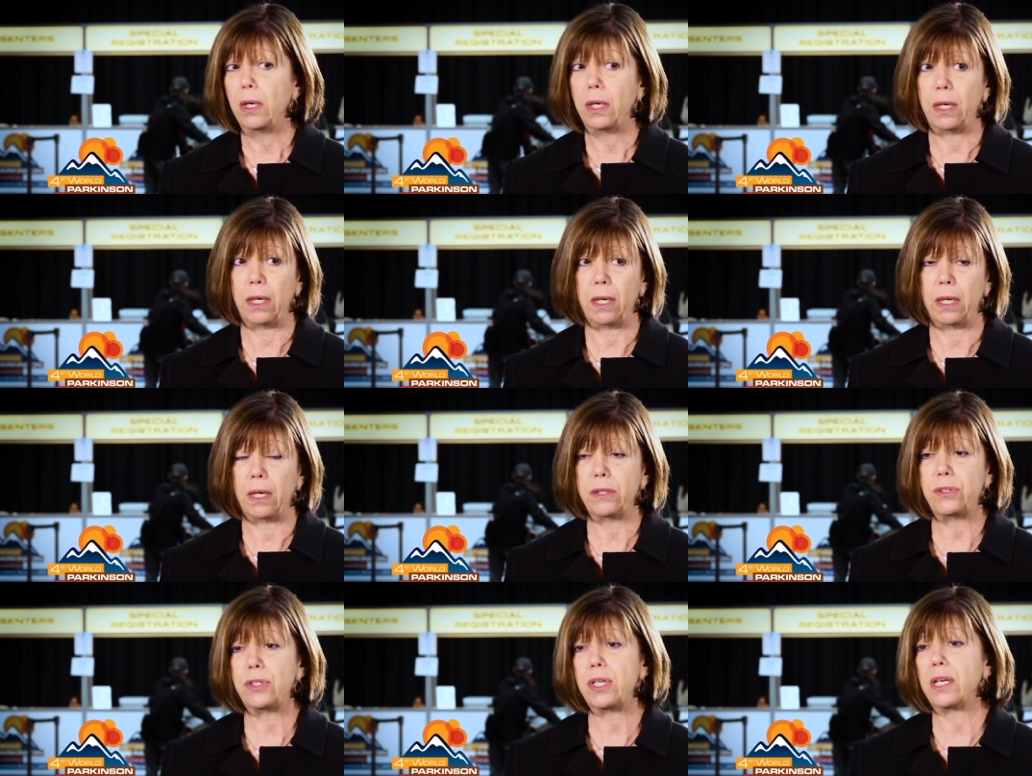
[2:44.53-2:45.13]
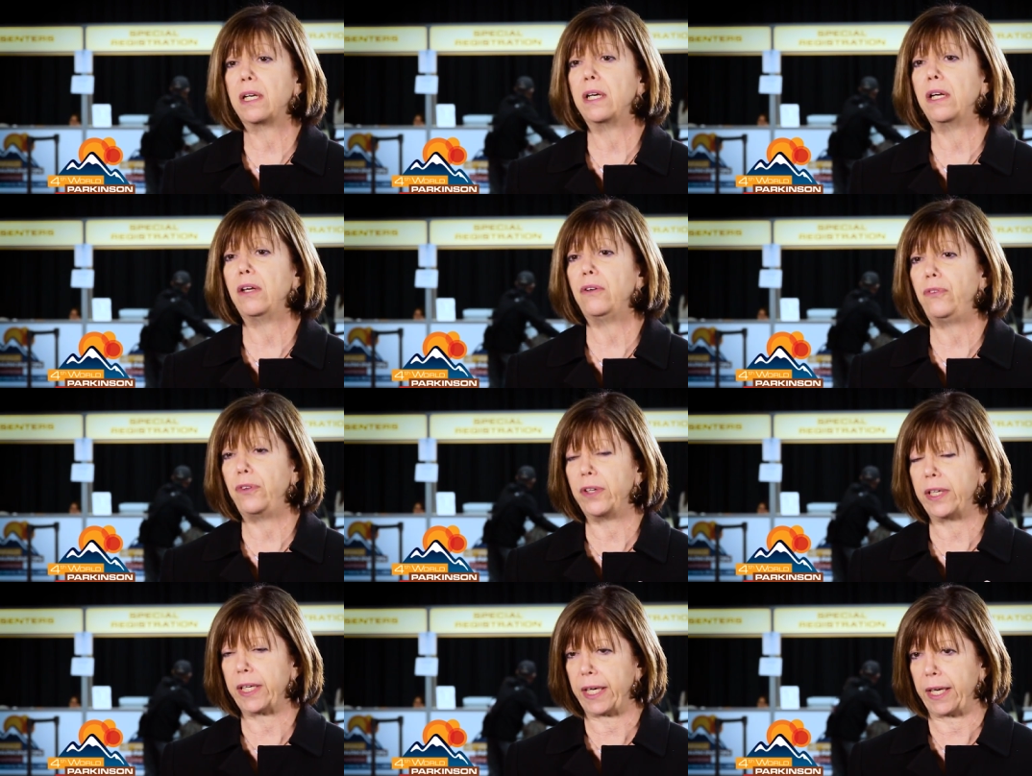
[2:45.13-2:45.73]
uh,
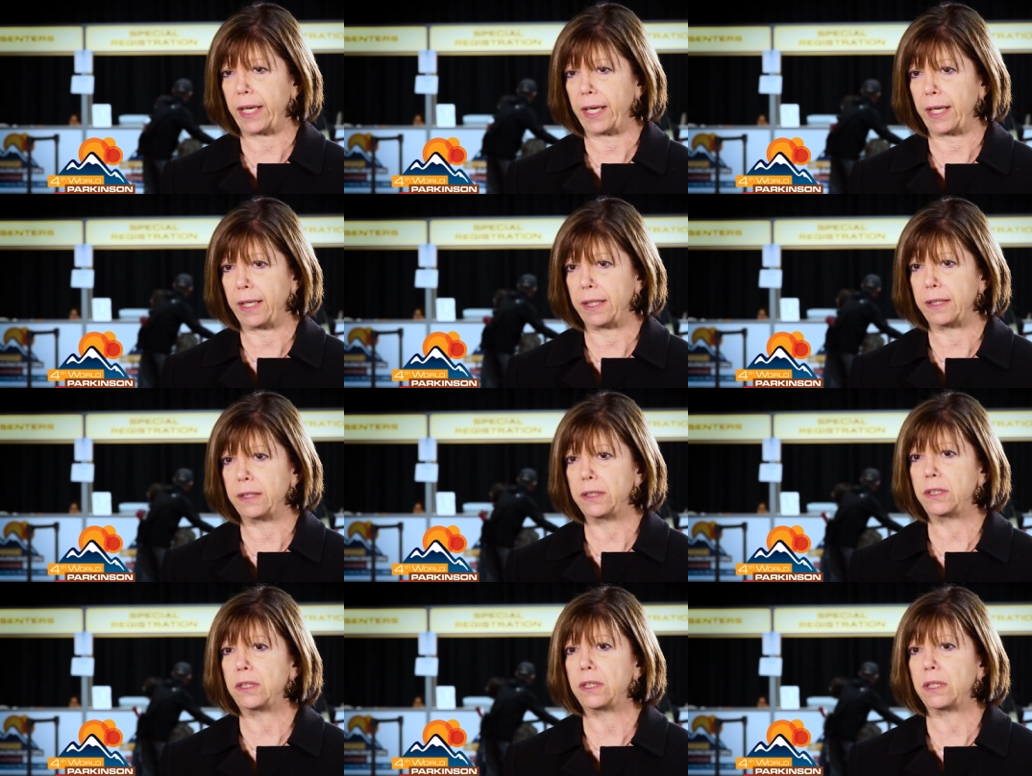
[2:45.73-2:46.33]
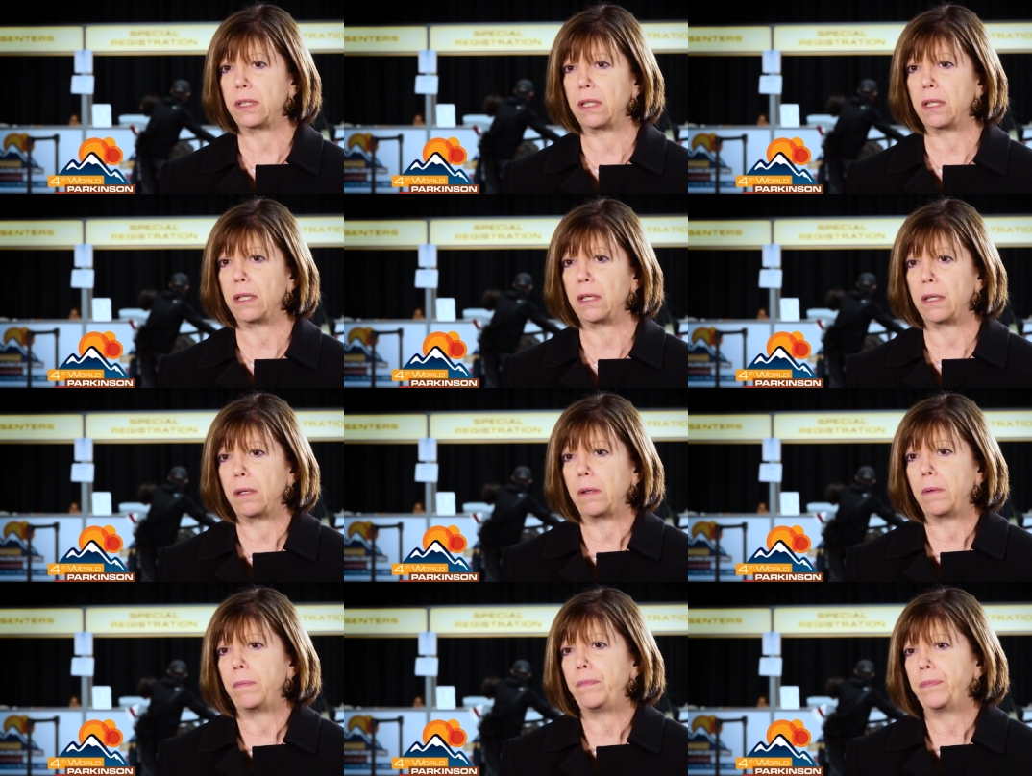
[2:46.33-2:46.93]
significant
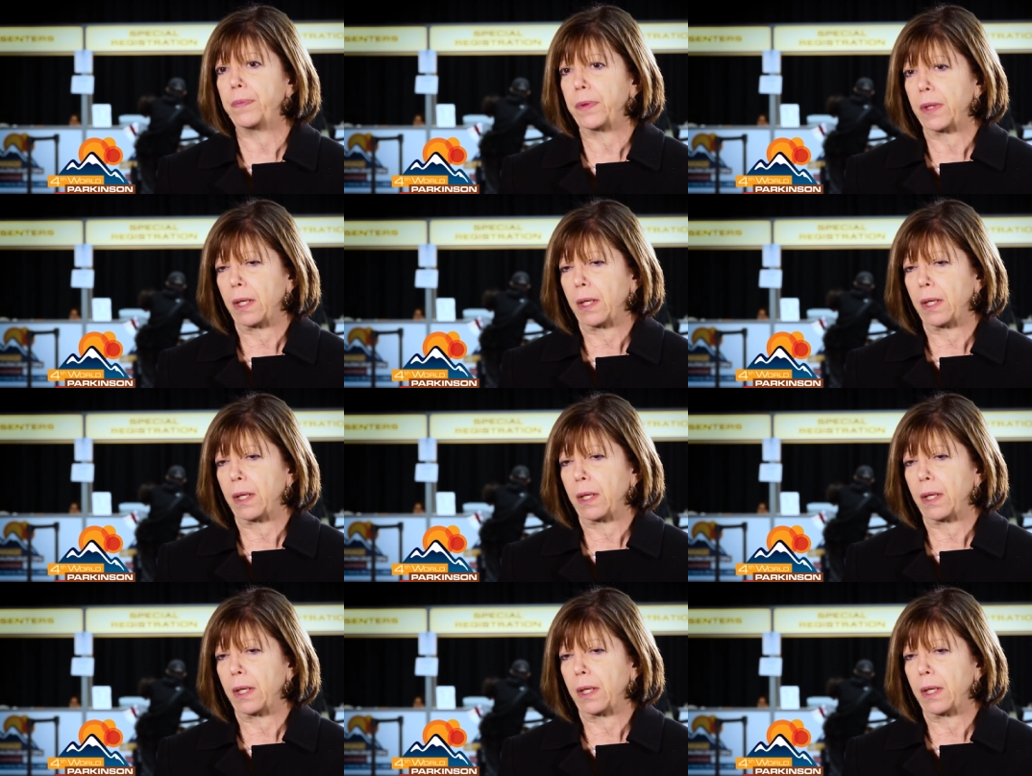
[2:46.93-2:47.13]
um,